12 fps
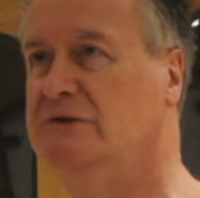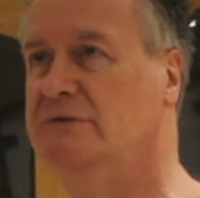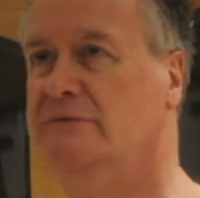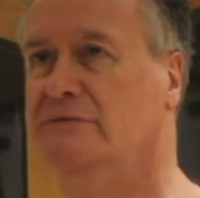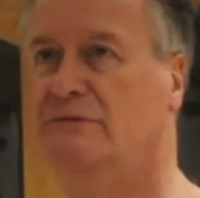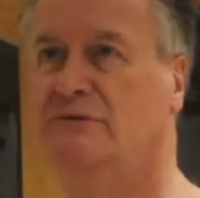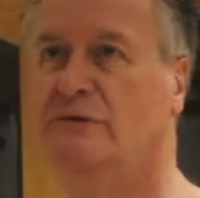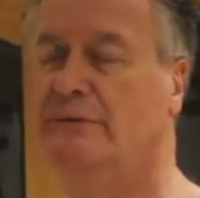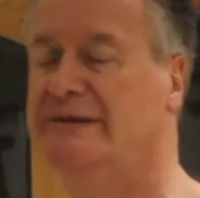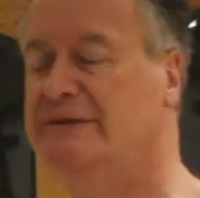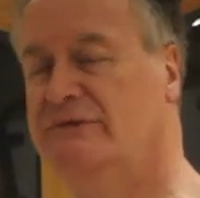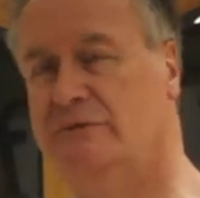them from a
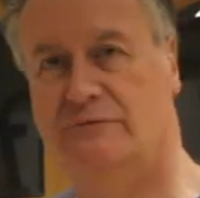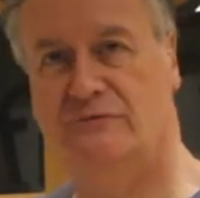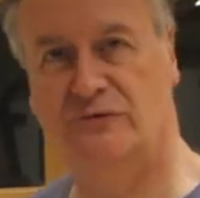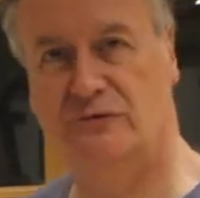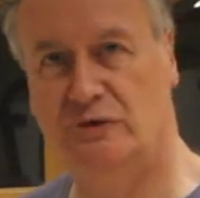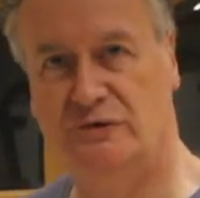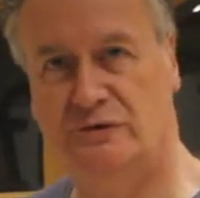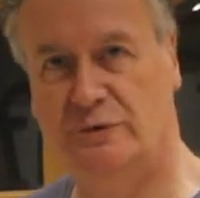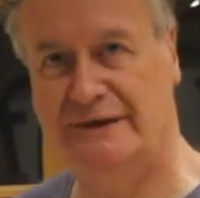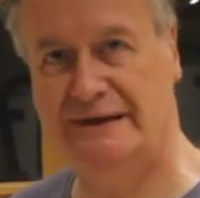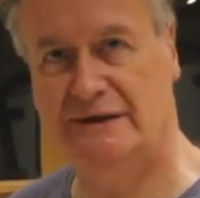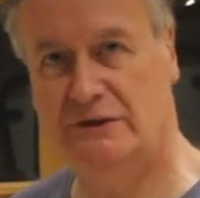different route
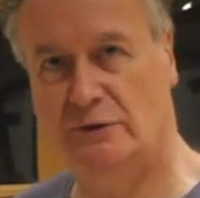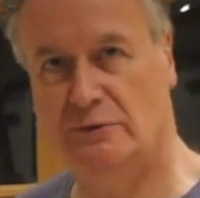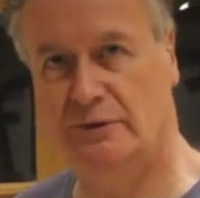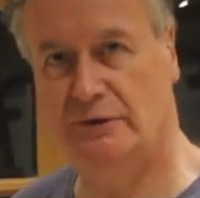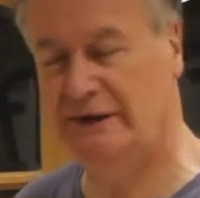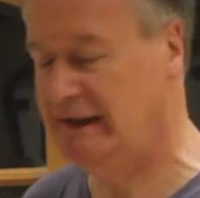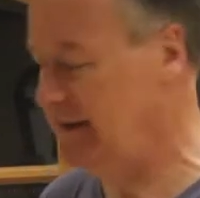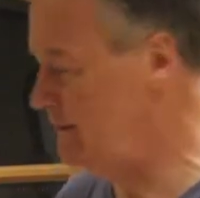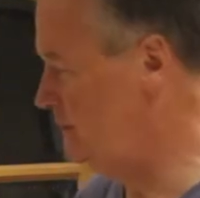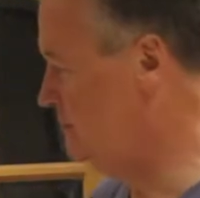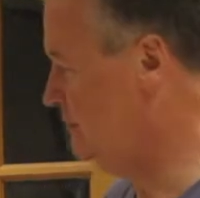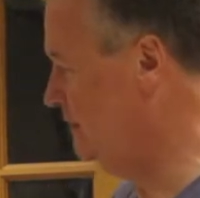within your body
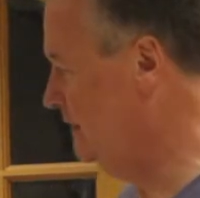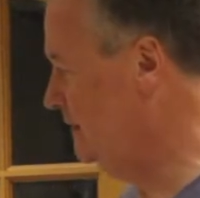chemistry.